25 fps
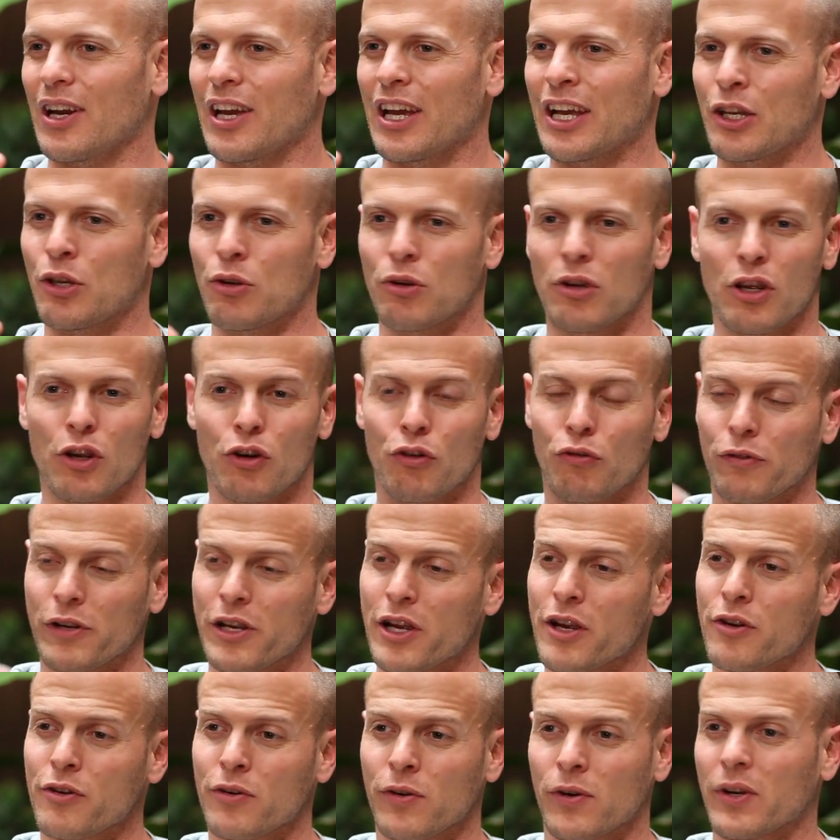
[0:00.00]
And you can
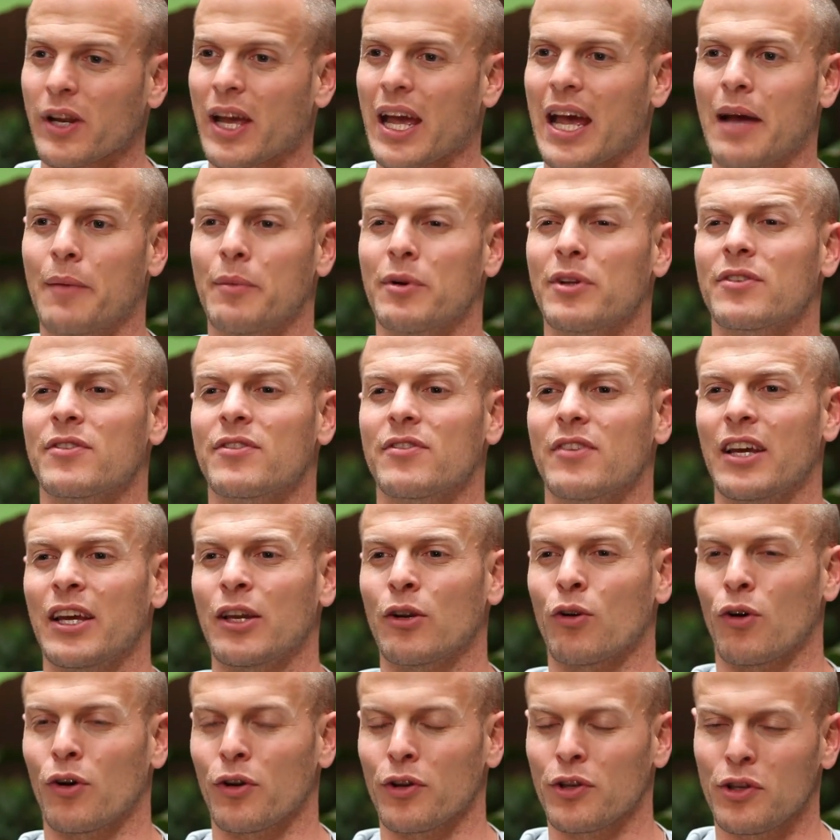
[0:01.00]
create your own habits,
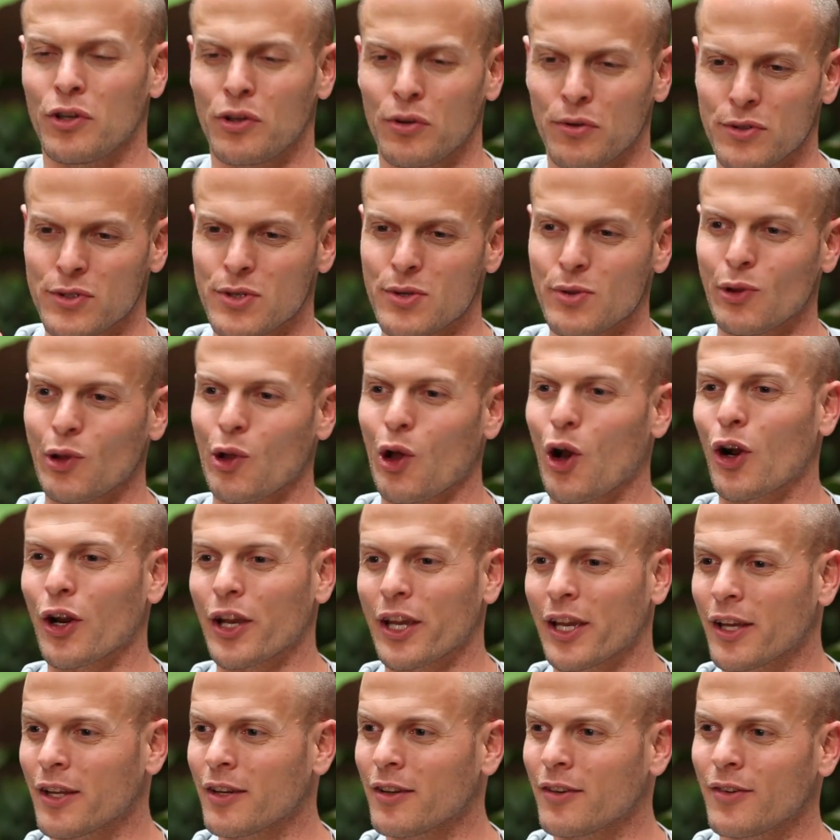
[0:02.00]
and all you do is you
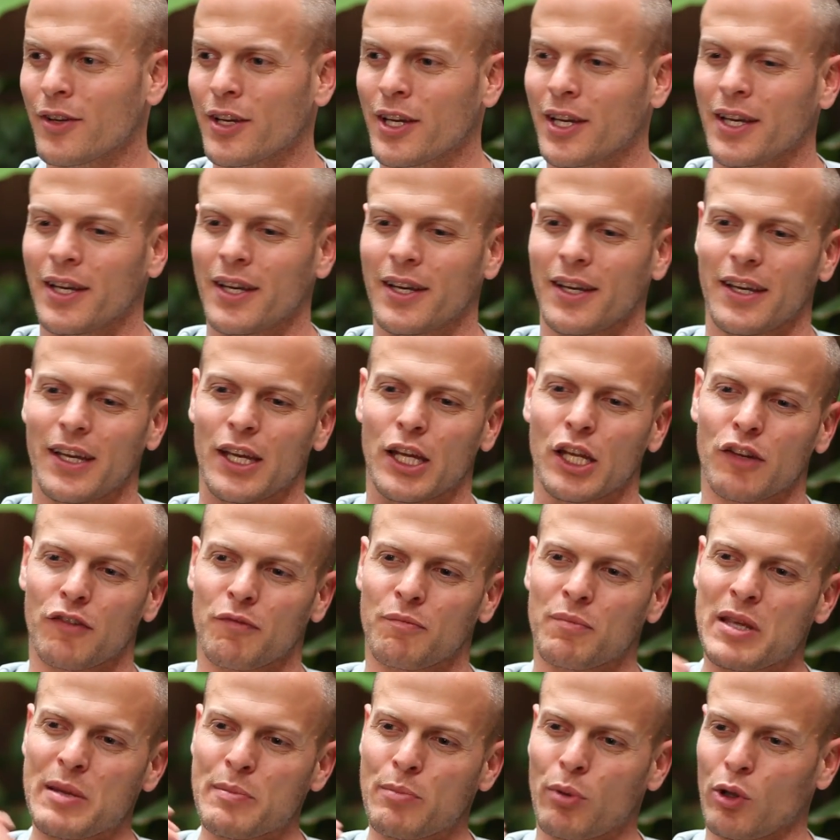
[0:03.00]
log in, and
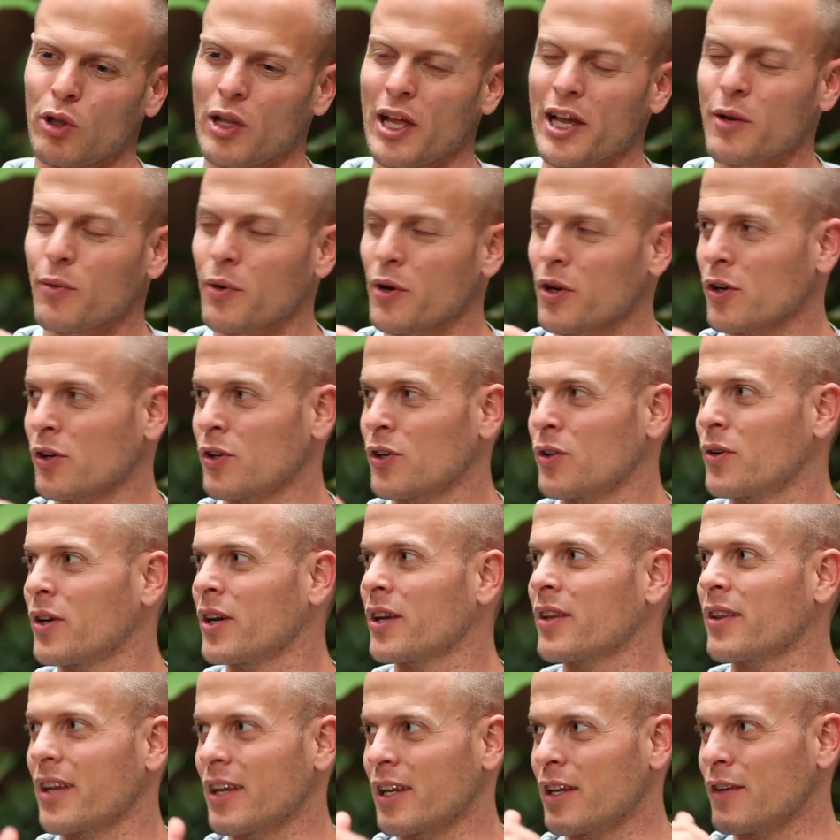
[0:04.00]
if people like what you're
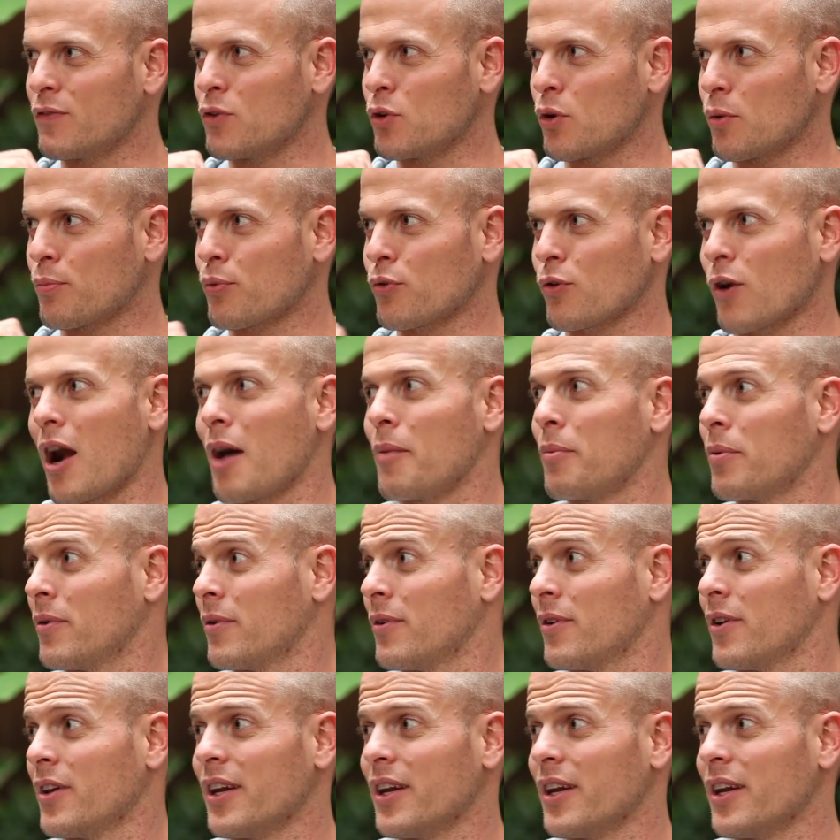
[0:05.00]
doing, they give you a prop.